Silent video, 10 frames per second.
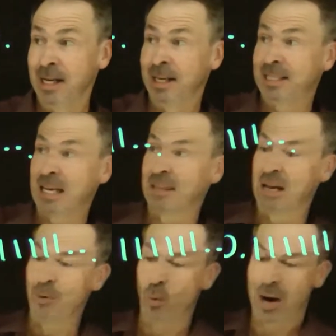Let's take the
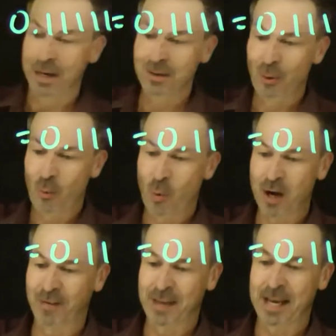number 1,
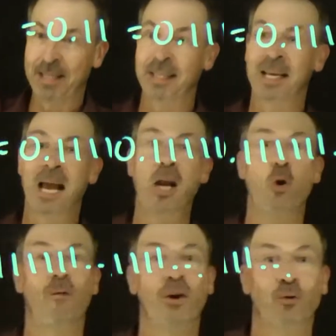one of these, and
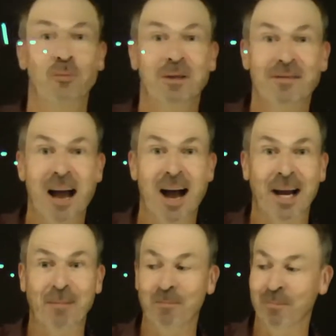look for groups of
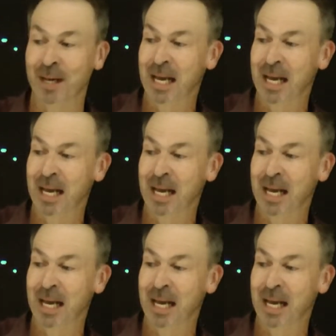9.